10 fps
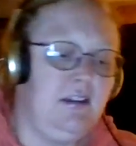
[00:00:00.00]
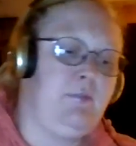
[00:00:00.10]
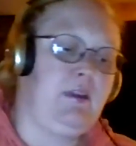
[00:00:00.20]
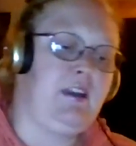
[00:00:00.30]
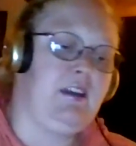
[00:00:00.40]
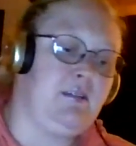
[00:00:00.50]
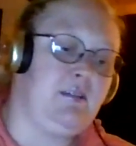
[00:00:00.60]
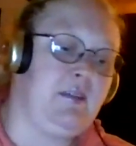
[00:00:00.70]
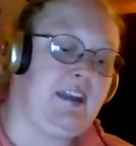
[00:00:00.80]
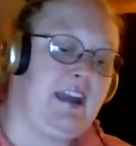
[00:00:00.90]
because I'm
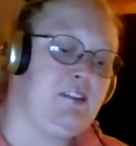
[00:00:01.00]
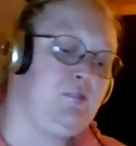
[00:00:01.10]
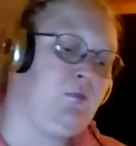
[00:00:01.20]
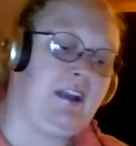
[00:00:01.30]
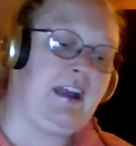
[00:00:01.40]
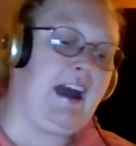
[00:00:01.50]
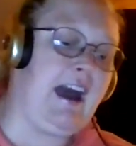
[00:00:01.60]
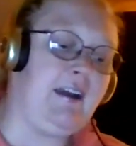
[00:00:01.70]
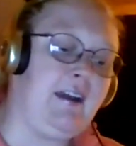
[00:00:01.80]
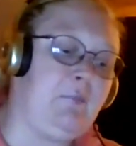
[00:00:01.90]
like, I swear to
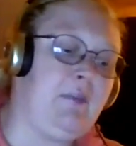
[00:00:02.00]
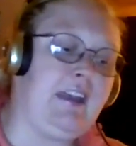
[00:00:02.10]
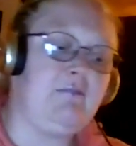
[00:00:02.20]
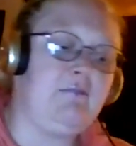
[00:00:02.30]
God, I'm like,